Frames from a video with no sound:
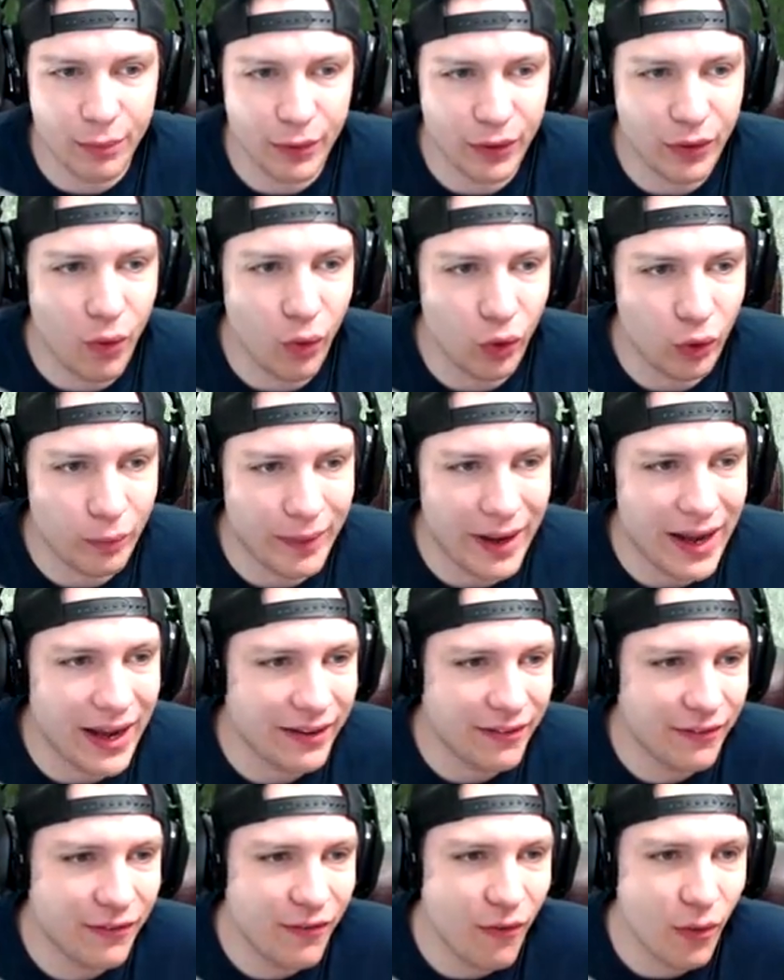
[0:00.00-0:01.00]
quarterback
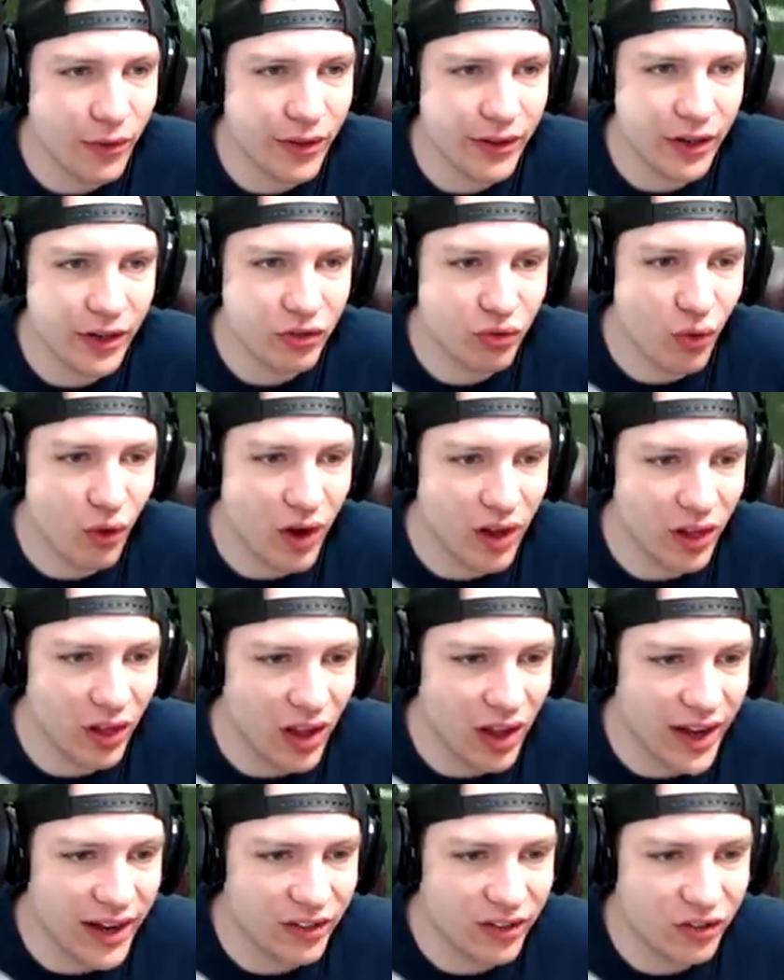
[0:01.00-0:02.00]
for the Detroit
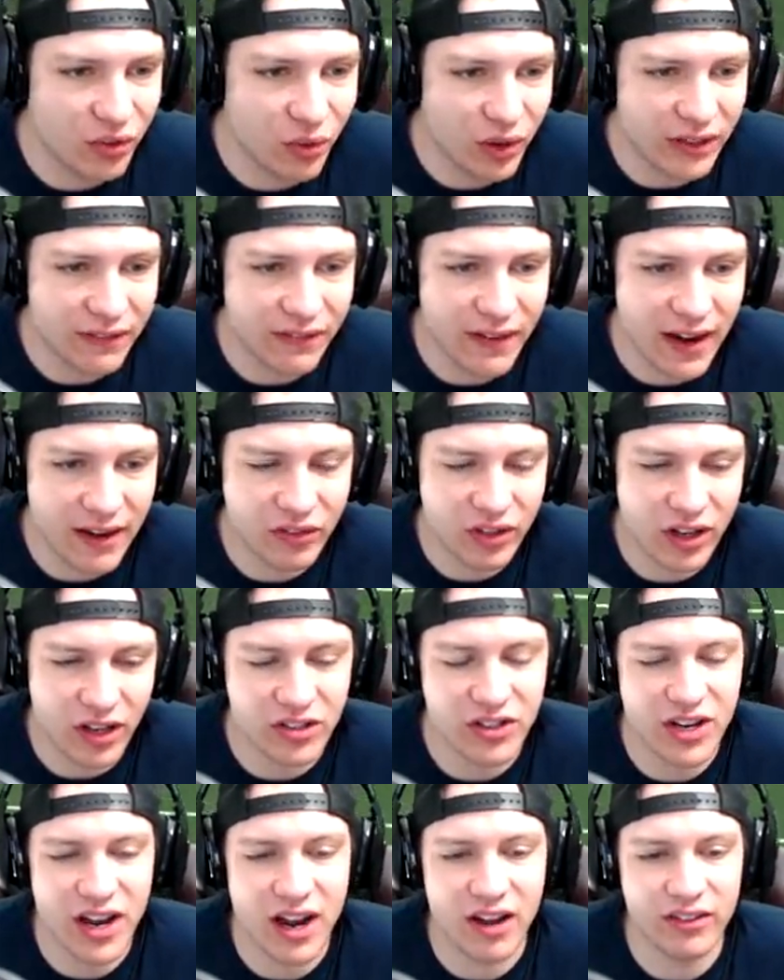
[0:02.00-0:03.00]
Lions. twenty-five
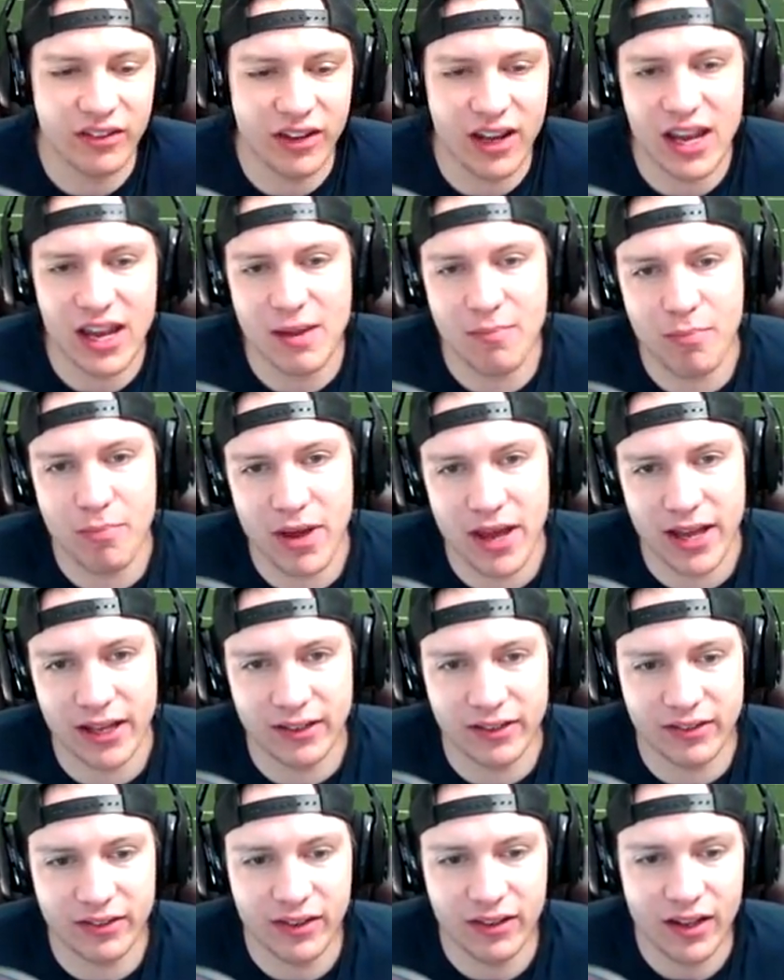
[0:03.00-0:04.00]
touchdowns, eight
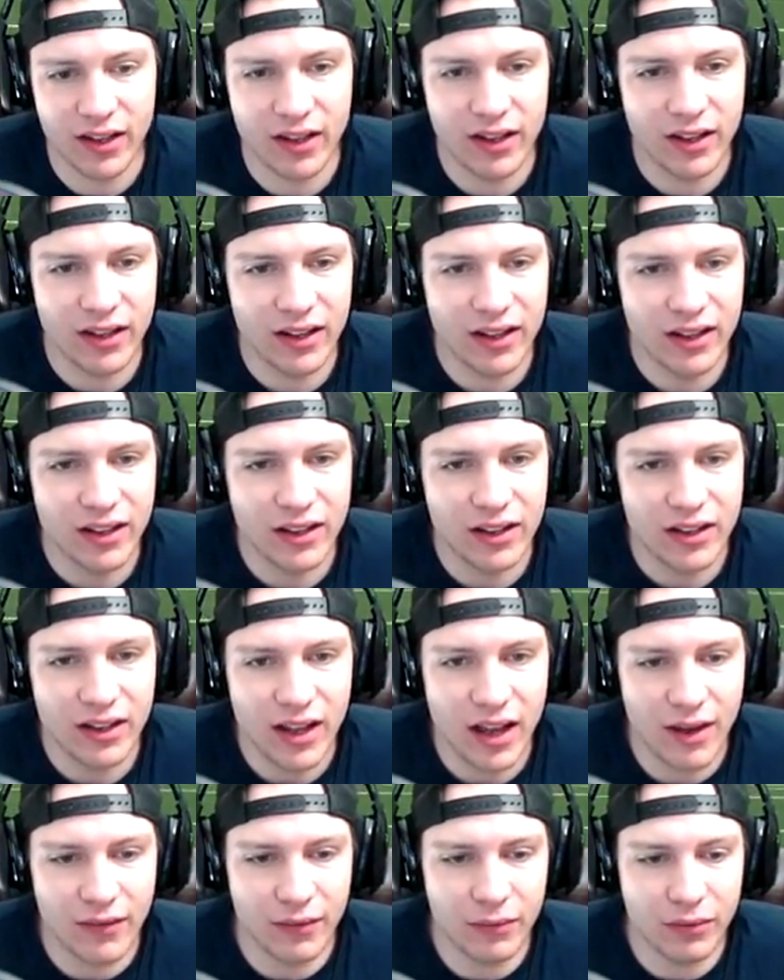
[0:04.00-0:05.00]
picks.
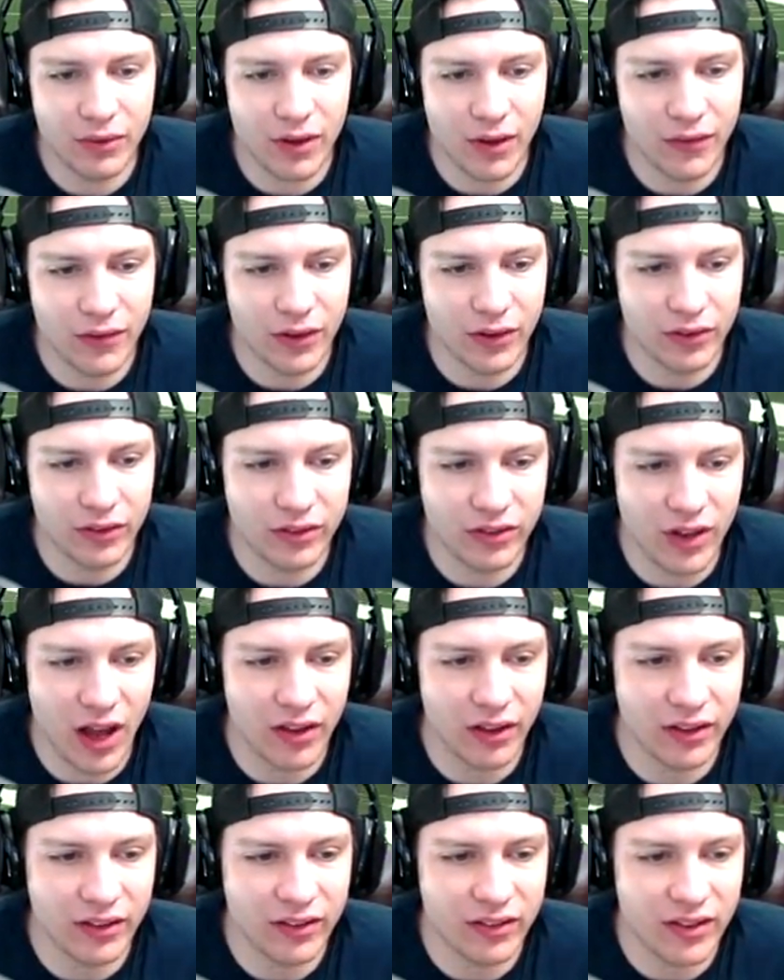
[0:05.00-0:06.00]
Having himself another
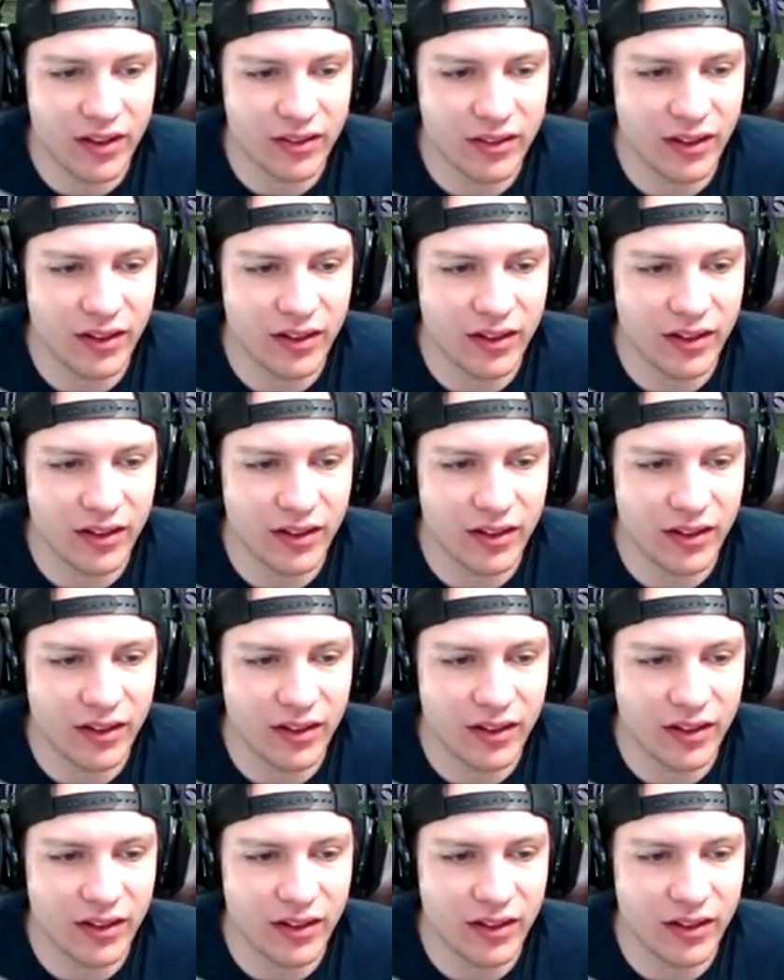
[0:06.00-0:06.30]
solid season.